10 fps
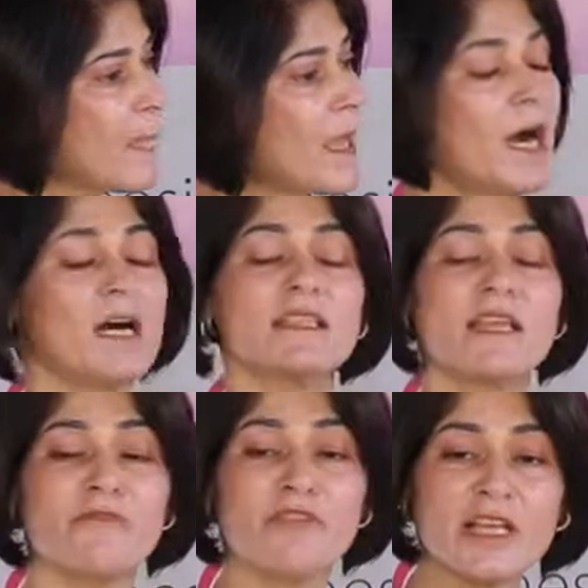
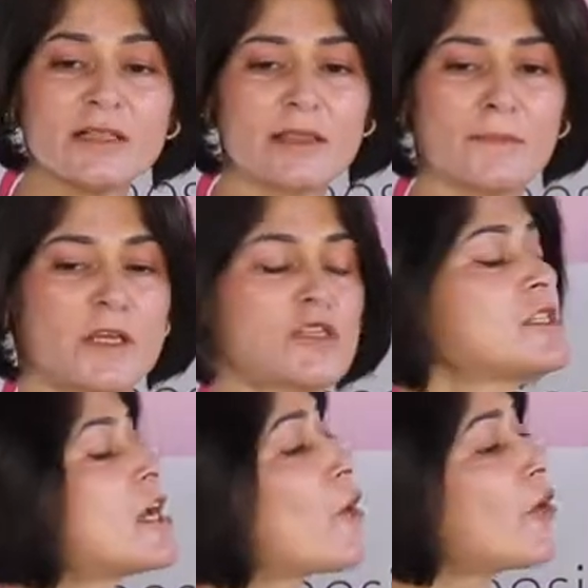They feel that the
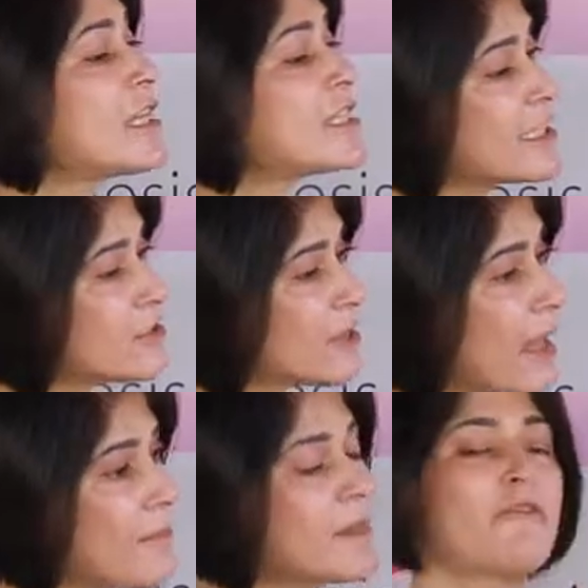patients are not listening to them.